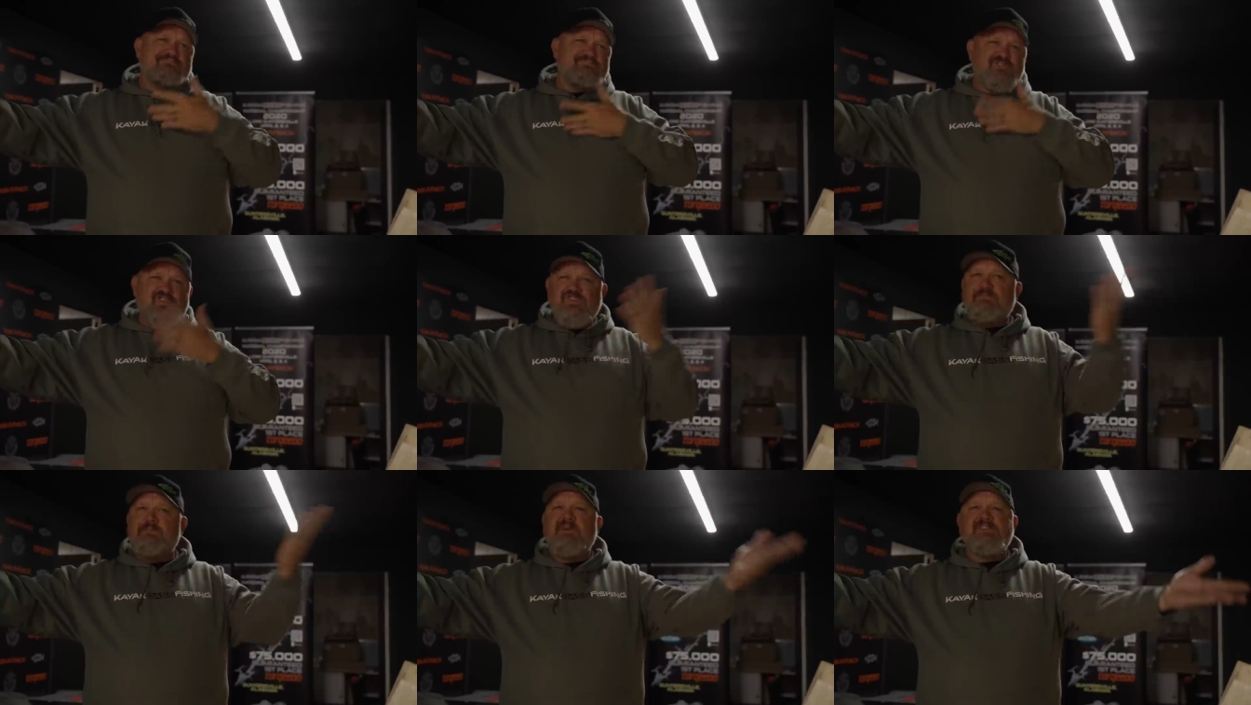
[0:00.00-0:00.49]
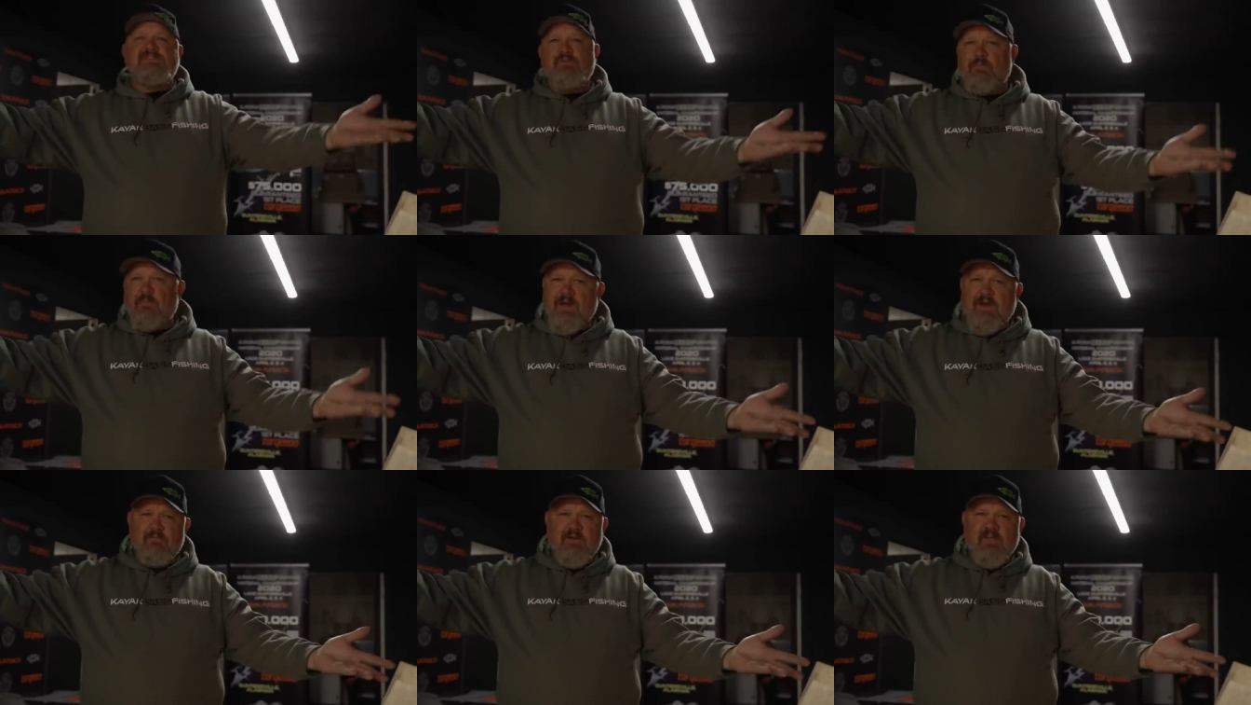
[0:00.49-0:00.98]
just based on
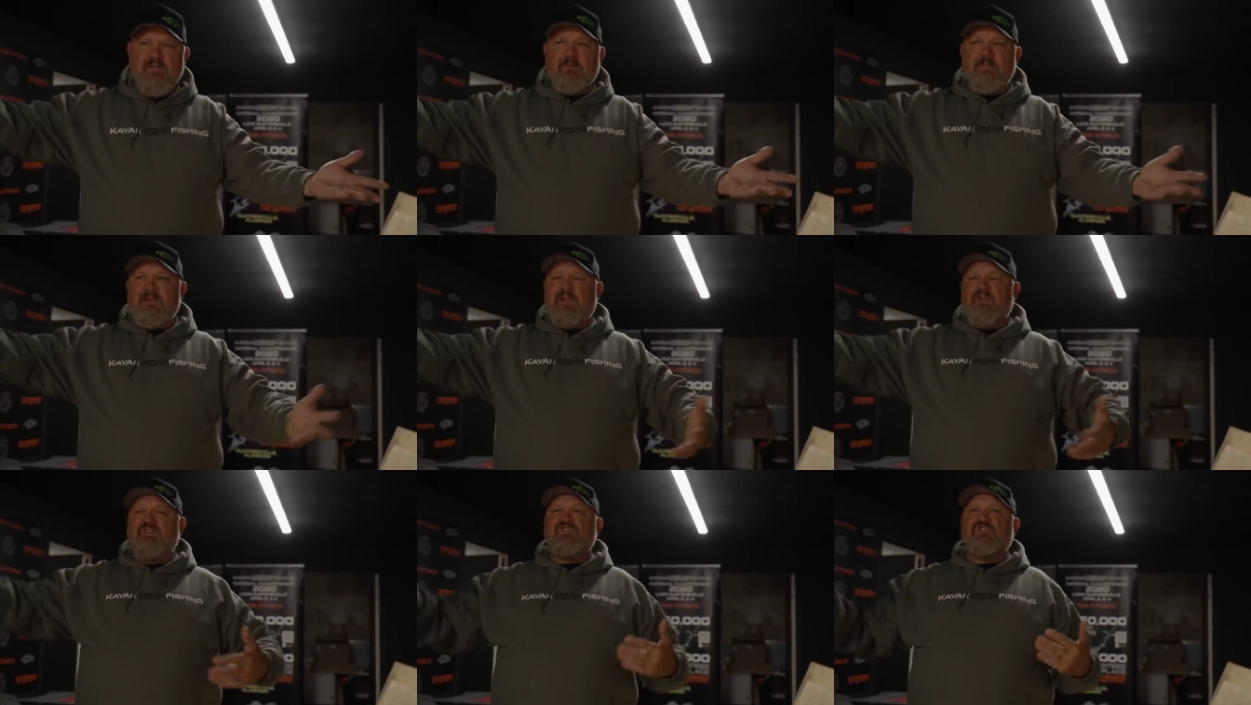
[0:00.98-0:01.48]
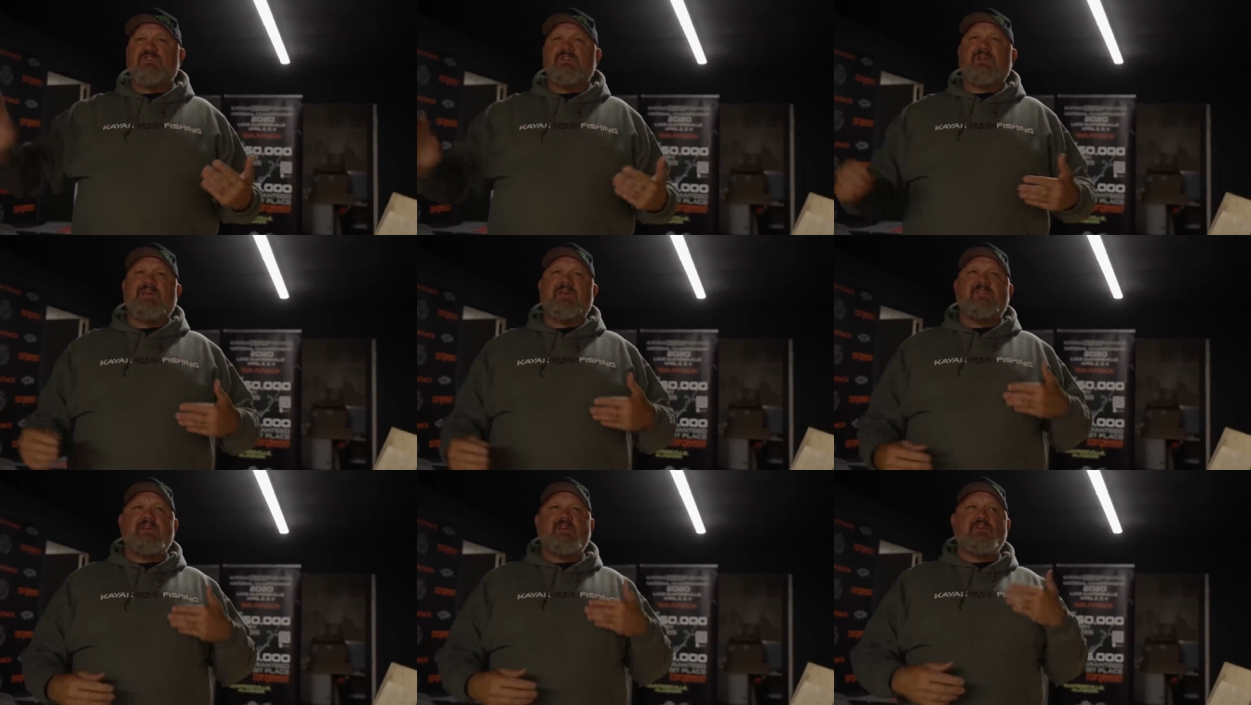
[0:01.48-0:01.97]
my recommendation
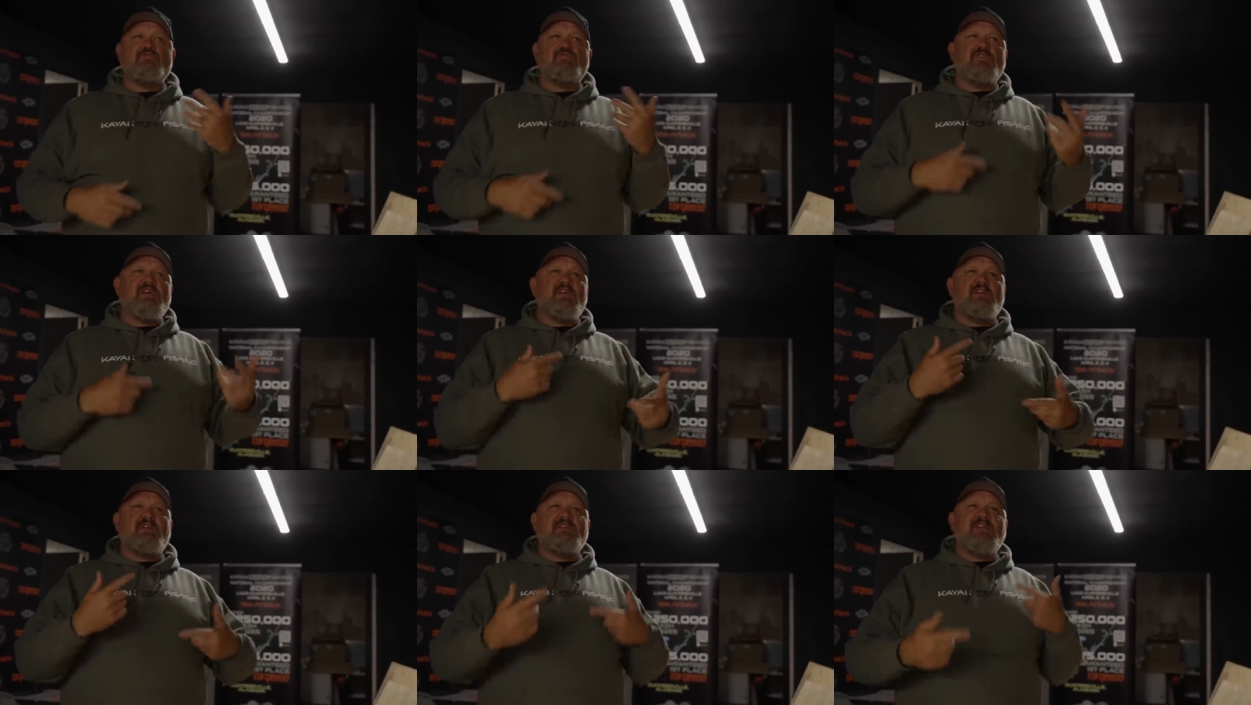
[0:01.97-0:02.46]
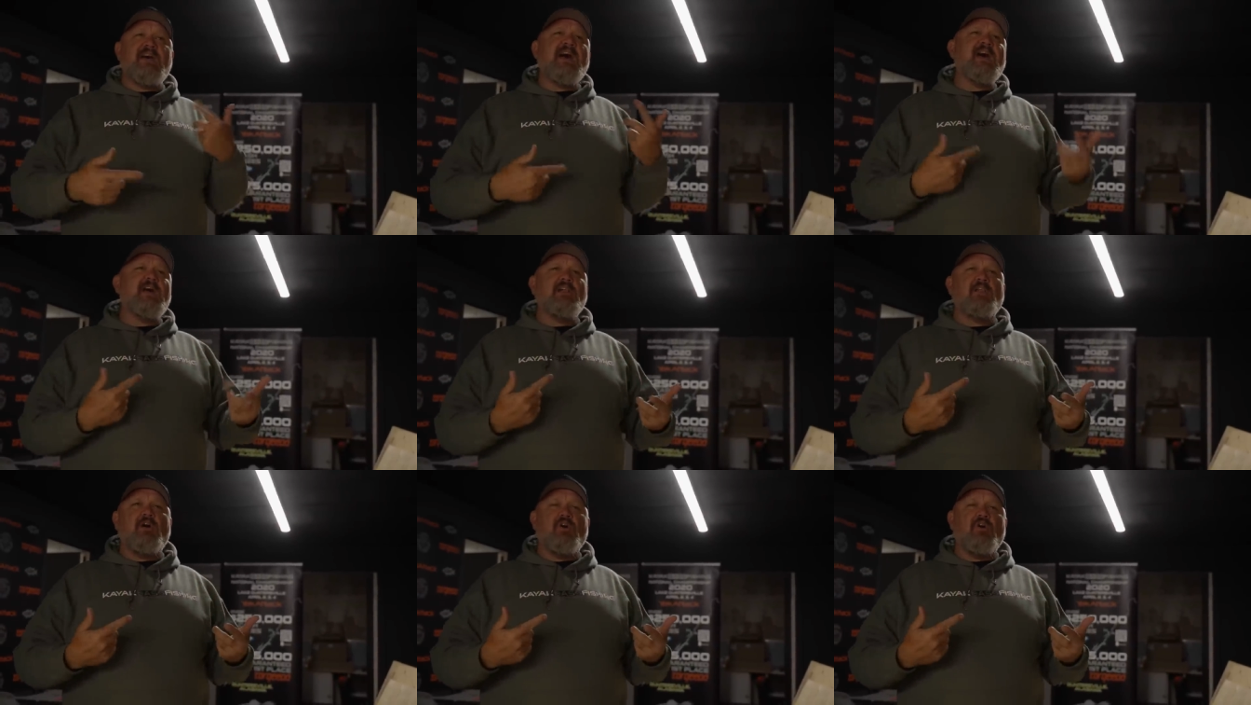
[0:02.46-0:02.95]
and then create a
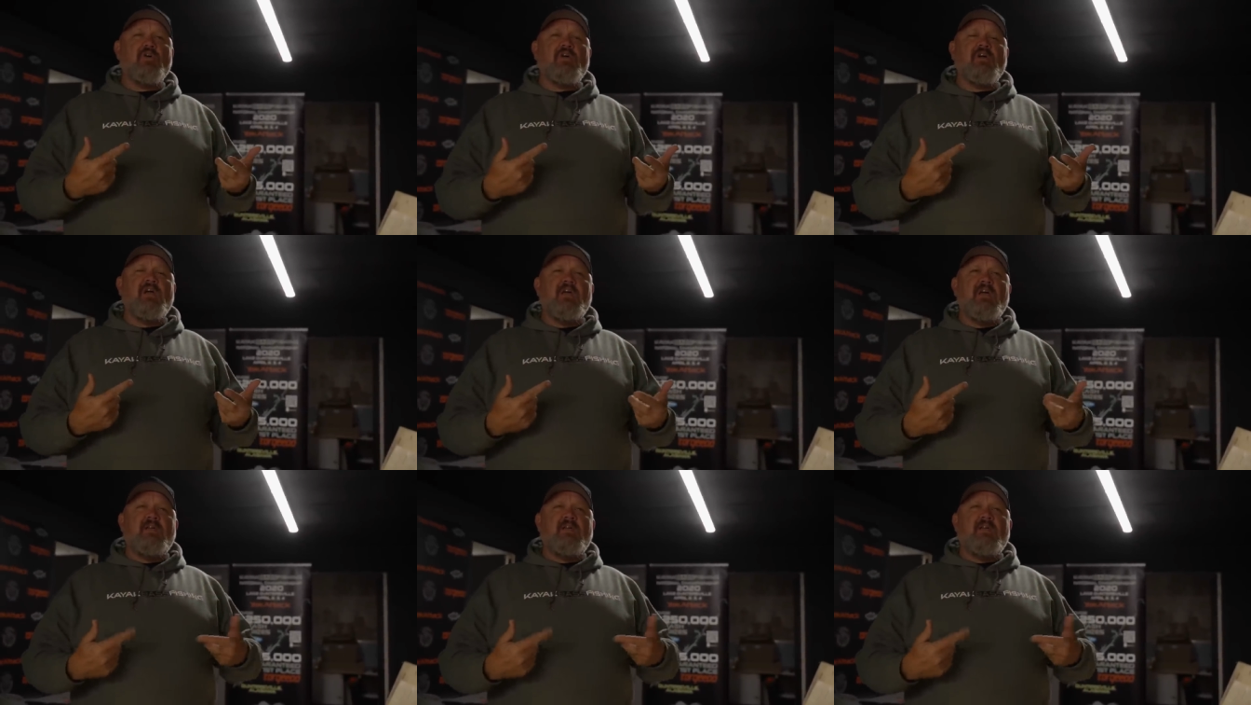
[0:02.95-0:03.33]
dialogue